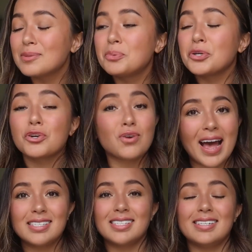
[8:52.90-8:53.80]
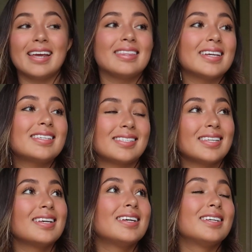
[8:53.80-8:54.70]
procrastinate this
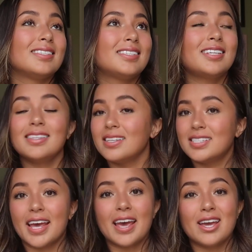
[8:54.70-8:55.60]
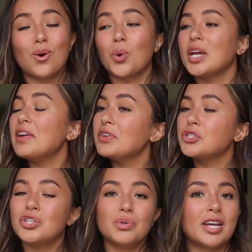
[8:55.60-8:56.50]
to the day or even
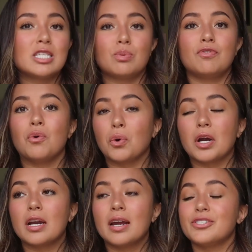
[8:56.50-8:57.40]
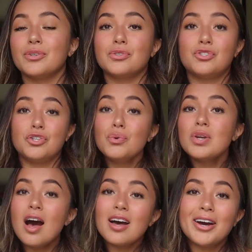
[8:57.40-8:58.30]
2 days before. Do
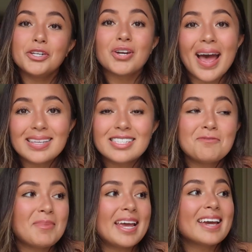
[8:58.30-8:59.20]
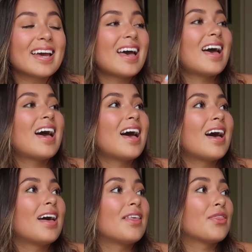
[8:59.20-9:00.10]
not underestimate
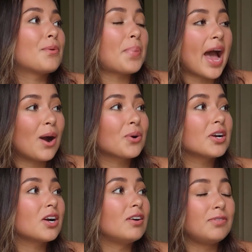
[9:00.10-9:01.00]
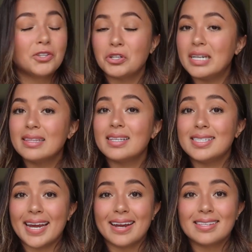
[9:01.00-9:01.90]
the power of learning the
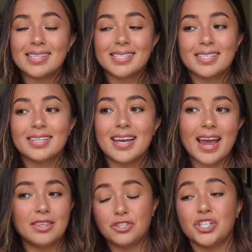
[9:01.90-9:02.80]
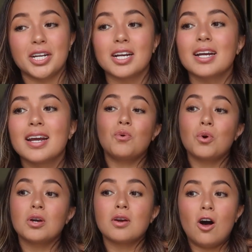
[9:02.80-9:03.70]
dance and the cheer.
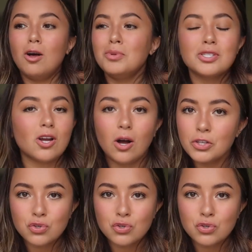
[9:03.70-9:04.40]
For almost all